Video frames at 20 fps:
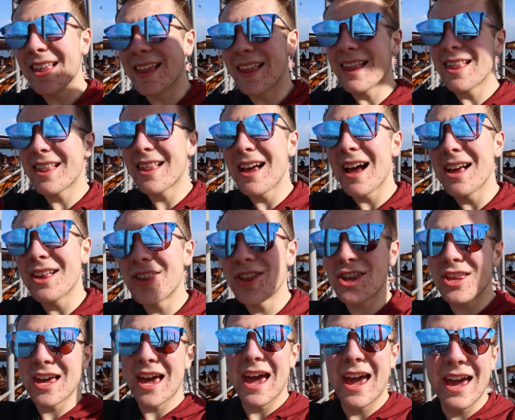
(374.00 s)

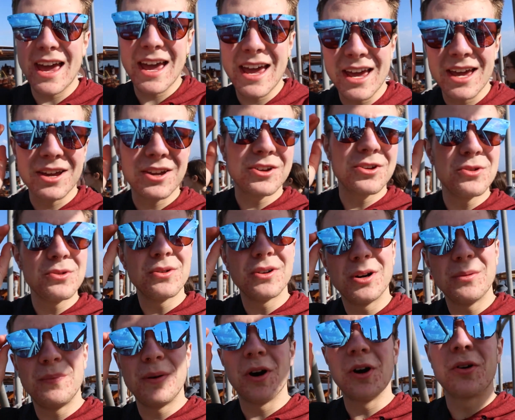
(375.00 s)
Such a
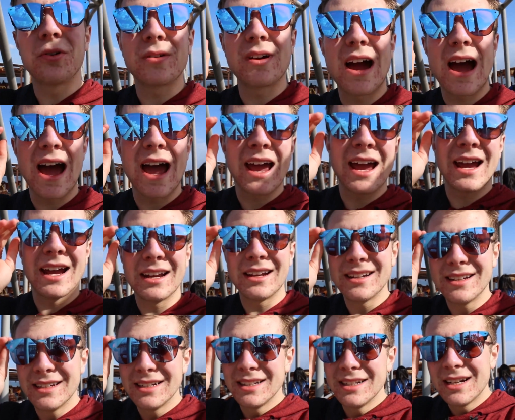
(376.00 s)
cool boat
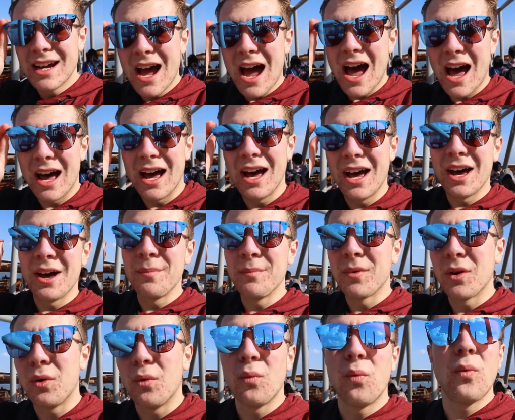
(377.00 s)
ride.
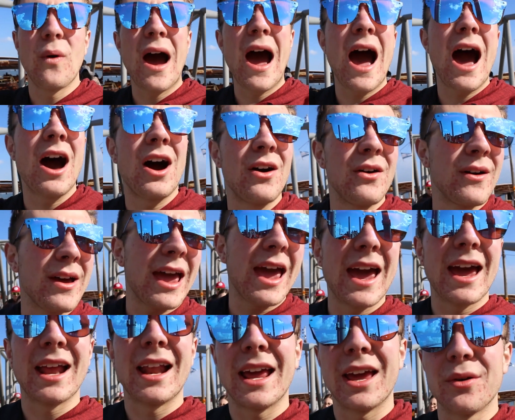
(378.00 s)
Wow,
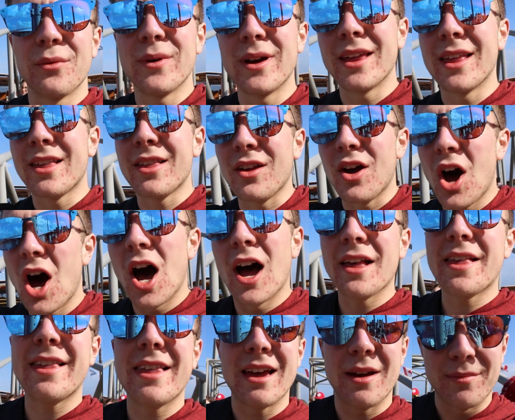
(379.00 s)
and it was
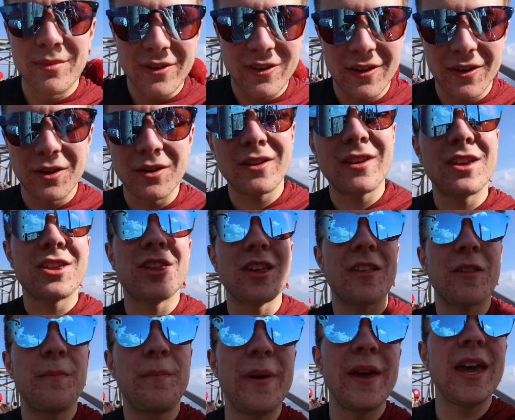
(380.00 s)
awesome to
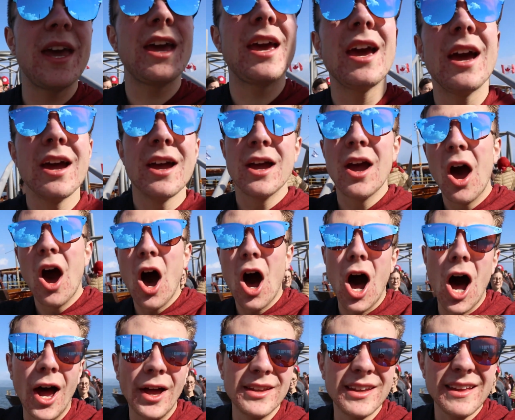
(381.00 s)
just be
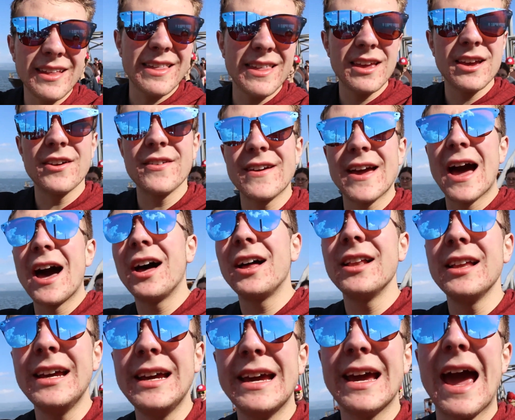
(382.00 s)
on the Sea of
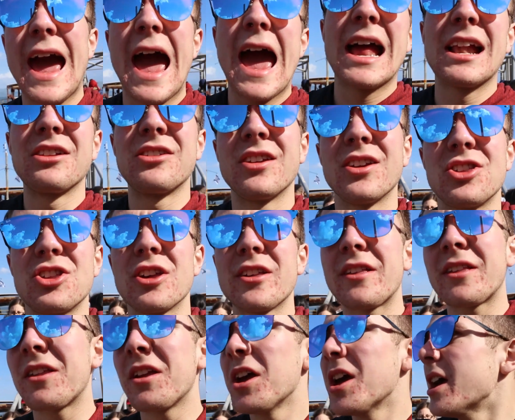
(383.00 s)
Galilee and to
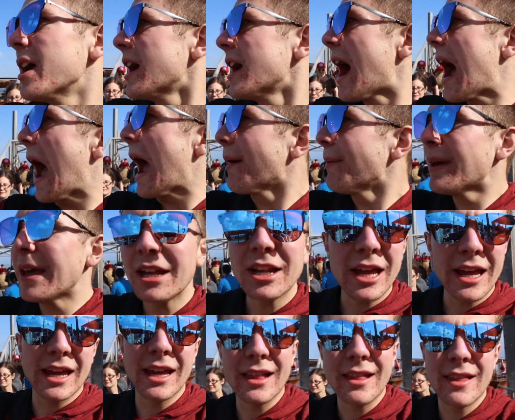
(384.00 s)
just, I mean,
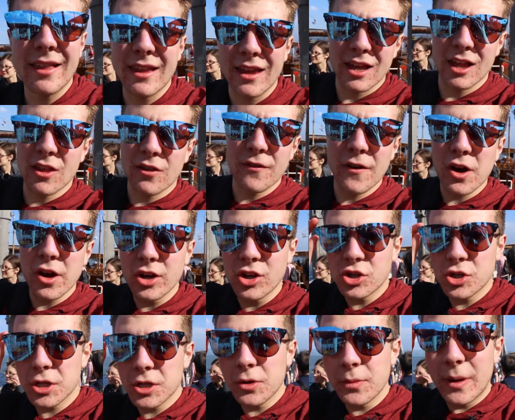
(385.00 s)
it's very
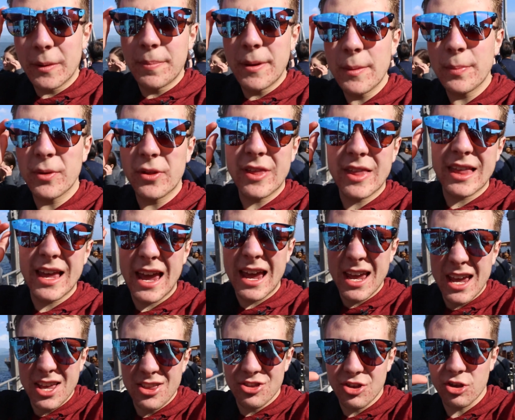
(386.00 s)
true when people
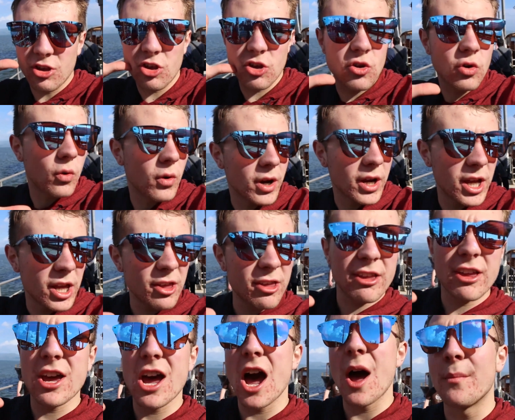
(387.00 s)
say the
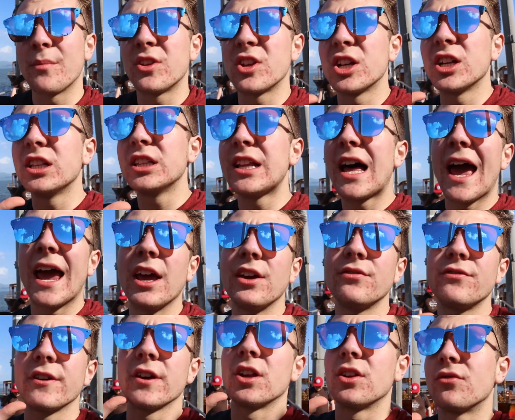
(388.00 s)
stories come to
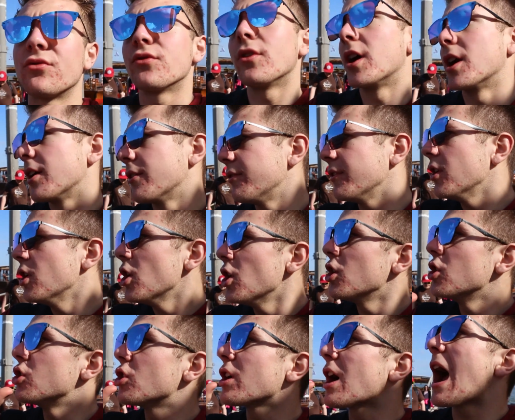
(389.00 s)
life in front of
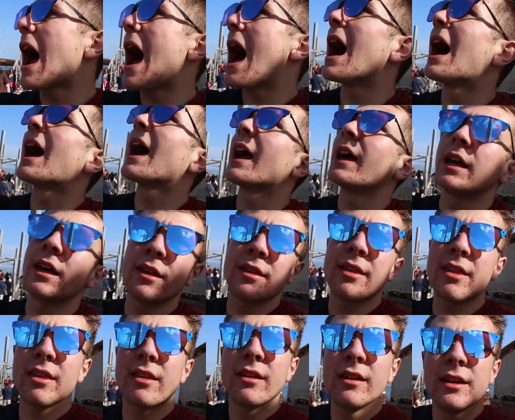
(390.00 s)
your
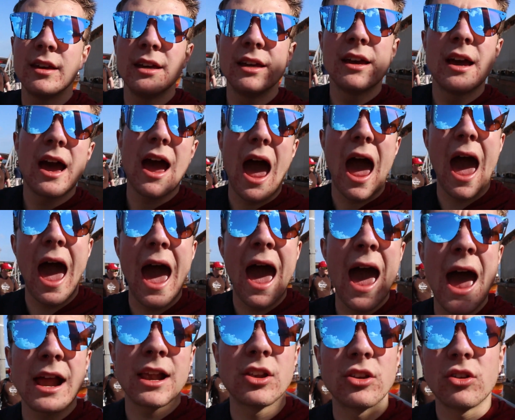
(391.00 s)
eyes.
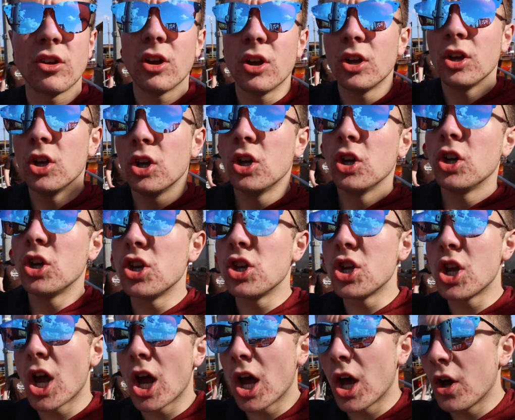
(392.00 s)
And
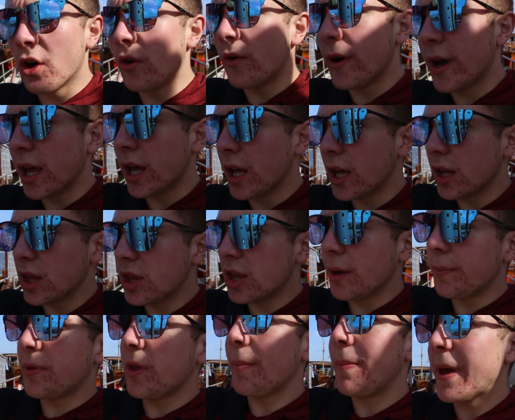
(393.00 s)
you know,
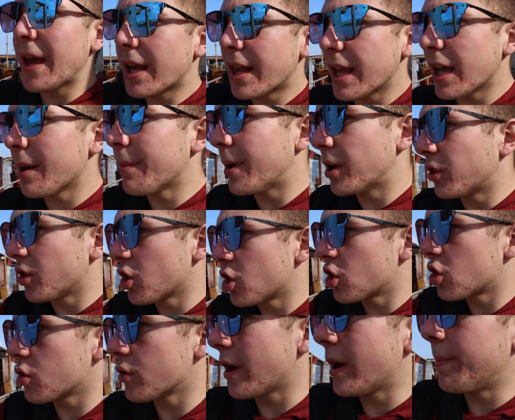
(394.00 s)
the big thing about this
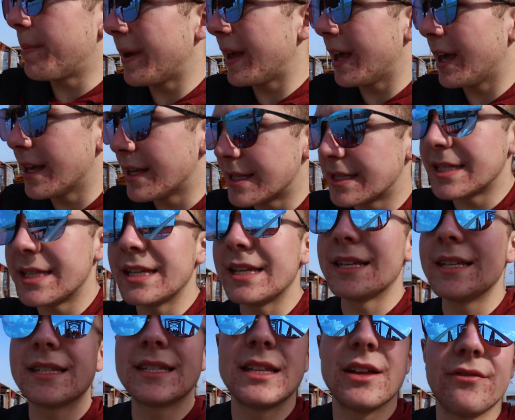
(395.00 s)
trip is
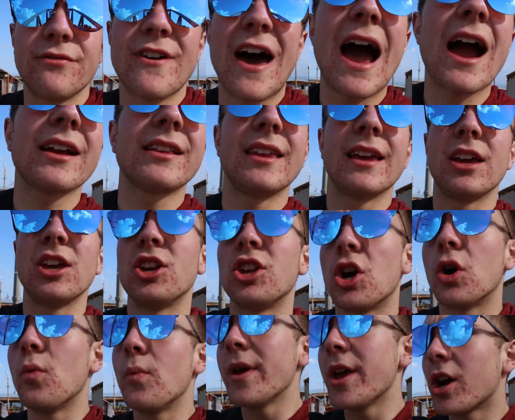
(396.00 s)
the fact that, you
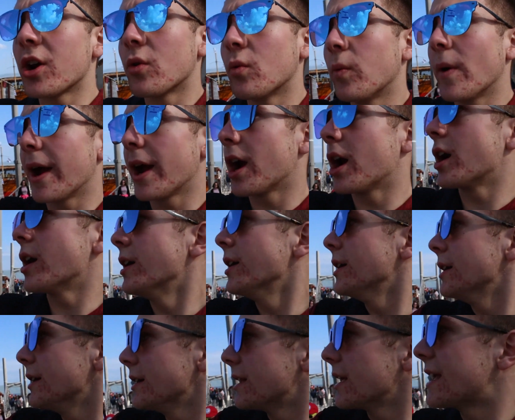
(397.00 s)
know, we are where
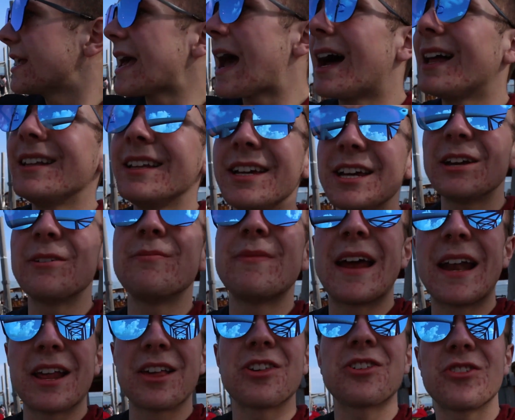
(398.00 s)
the Galilean
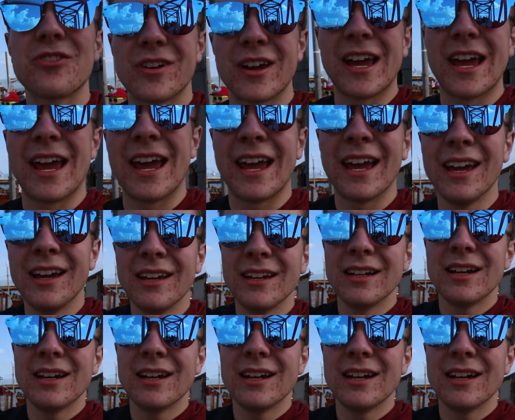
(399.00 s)
ministry